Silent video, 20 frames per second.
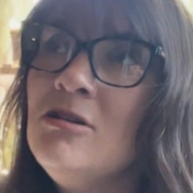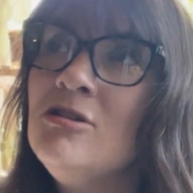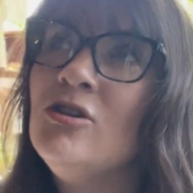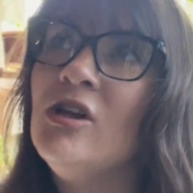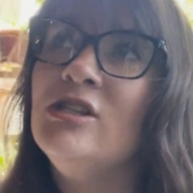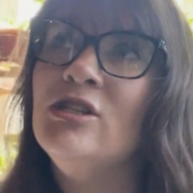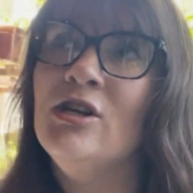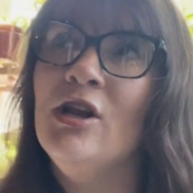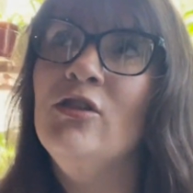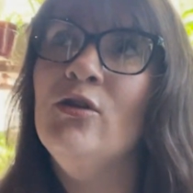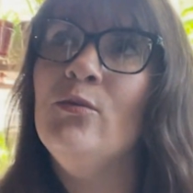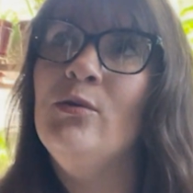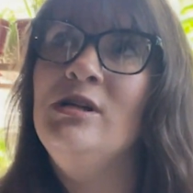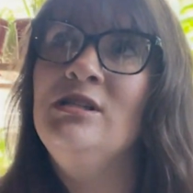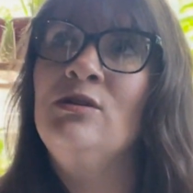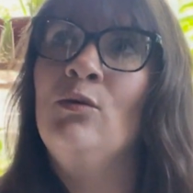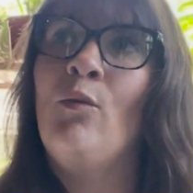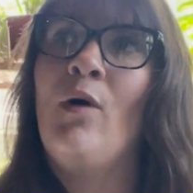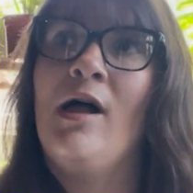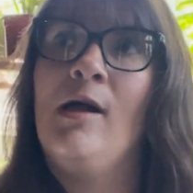So it's another
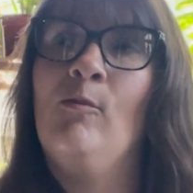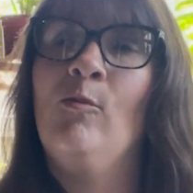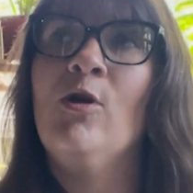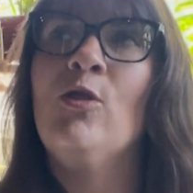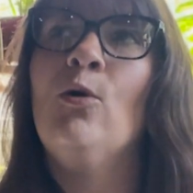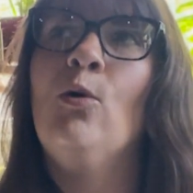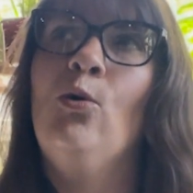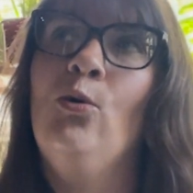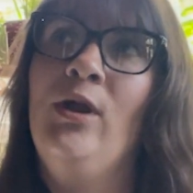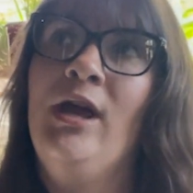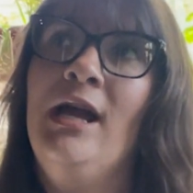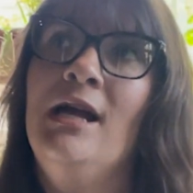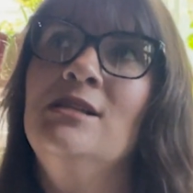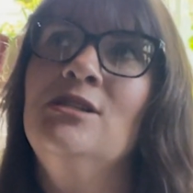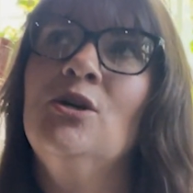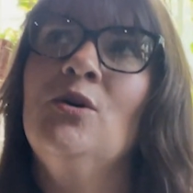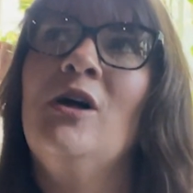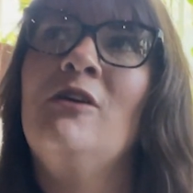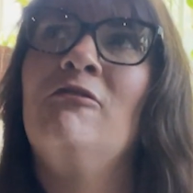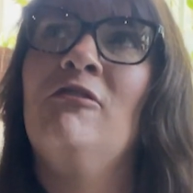reason why I'm withholding
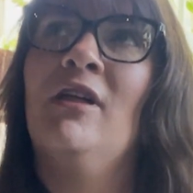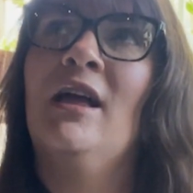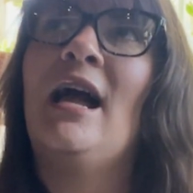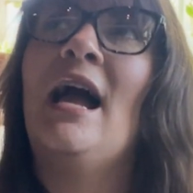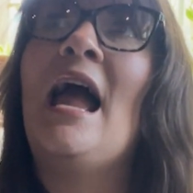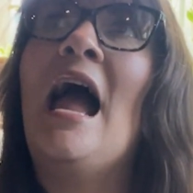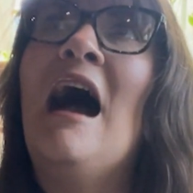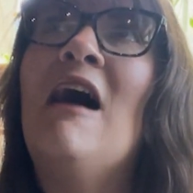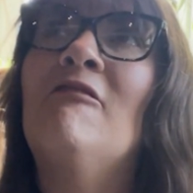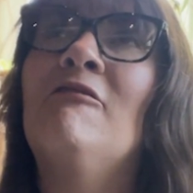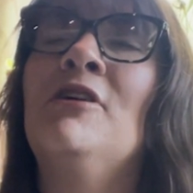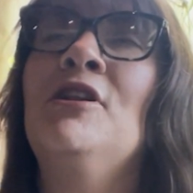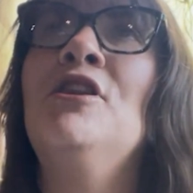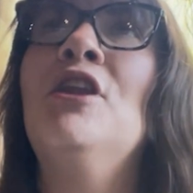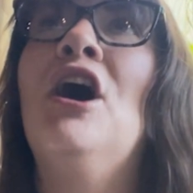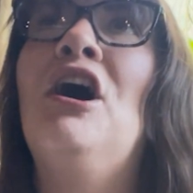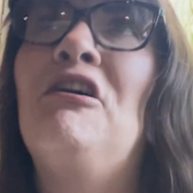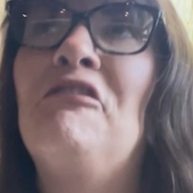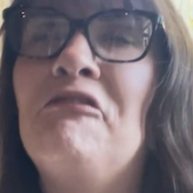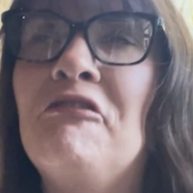until I feel like I have
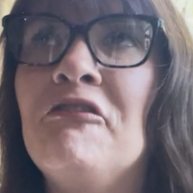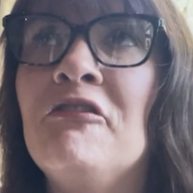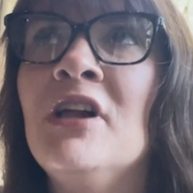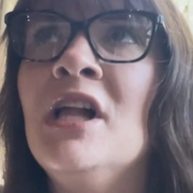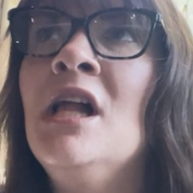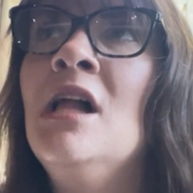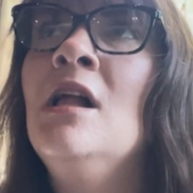enough